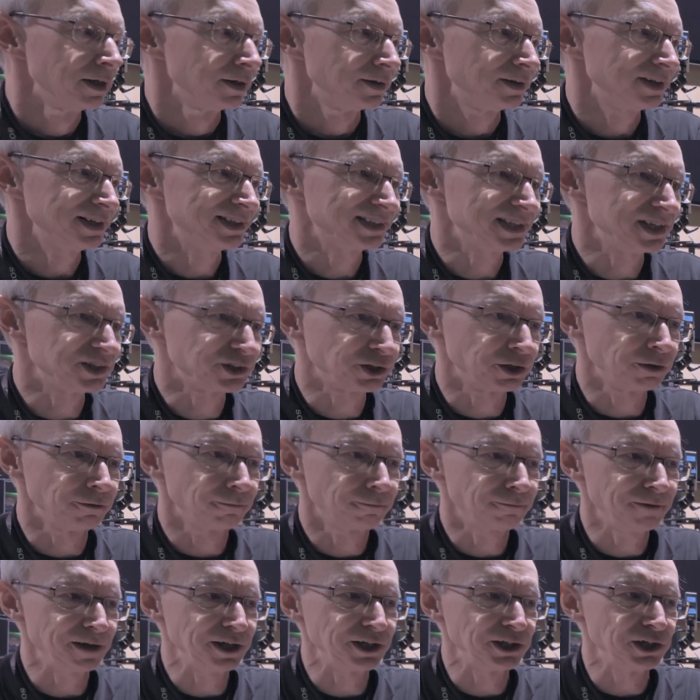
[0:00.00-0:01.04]
this is
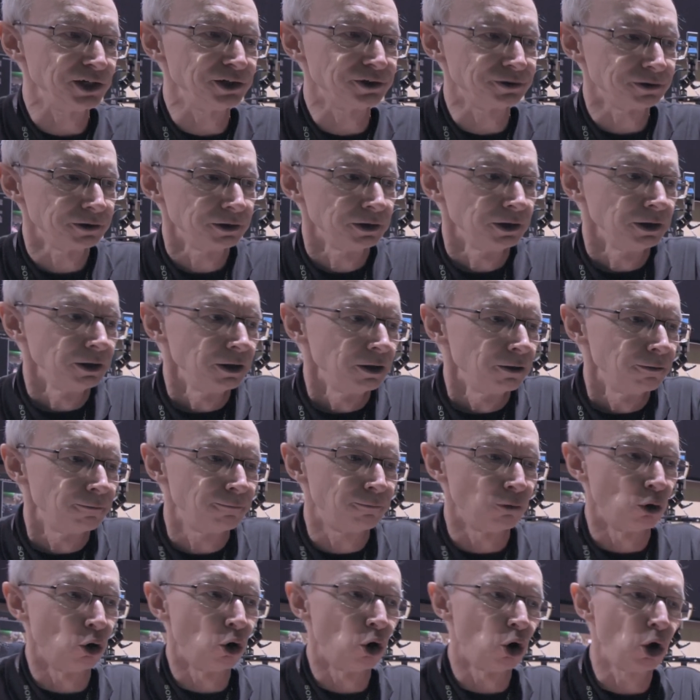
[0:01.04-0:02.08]
configured
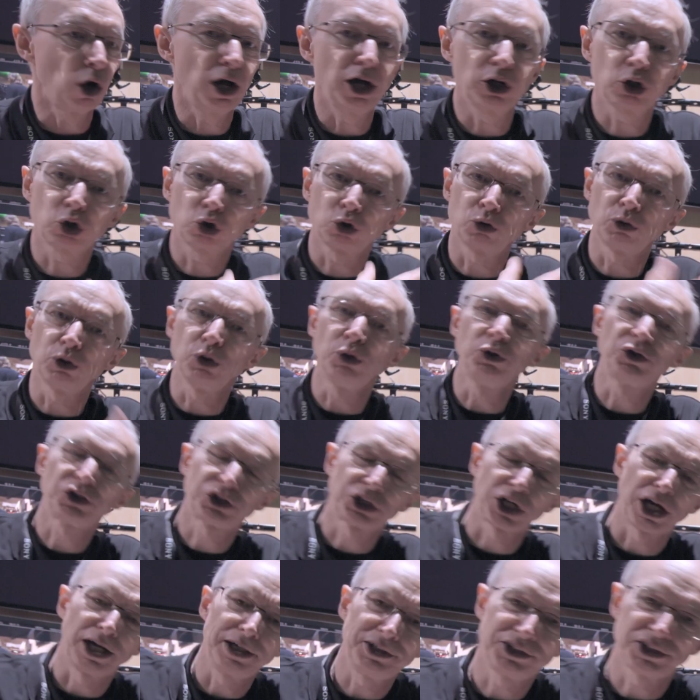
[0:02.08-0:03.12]
for a crude
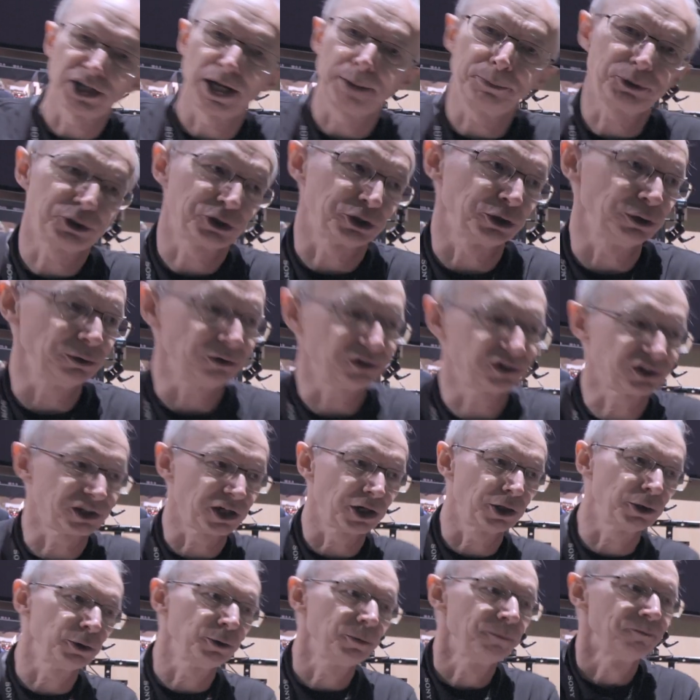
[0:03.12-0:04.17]
type shoot,
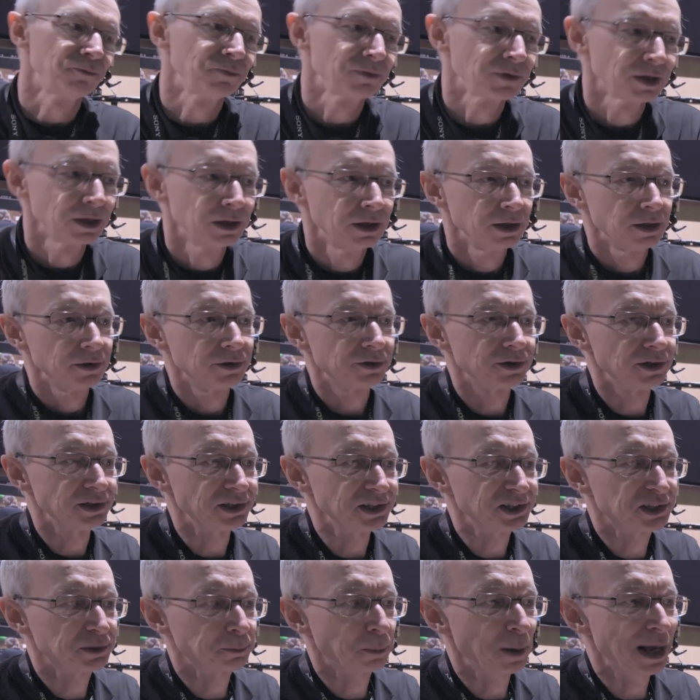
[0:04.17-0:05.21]
so the
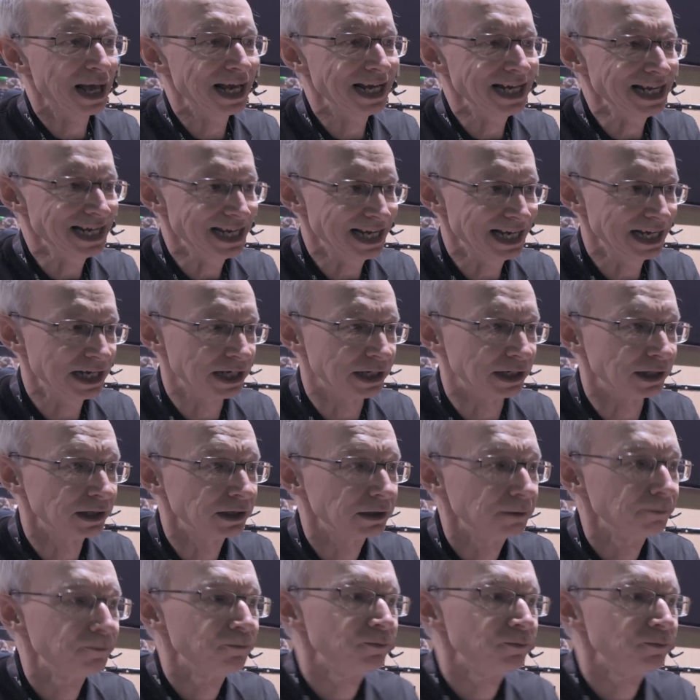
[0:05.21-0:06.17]
display here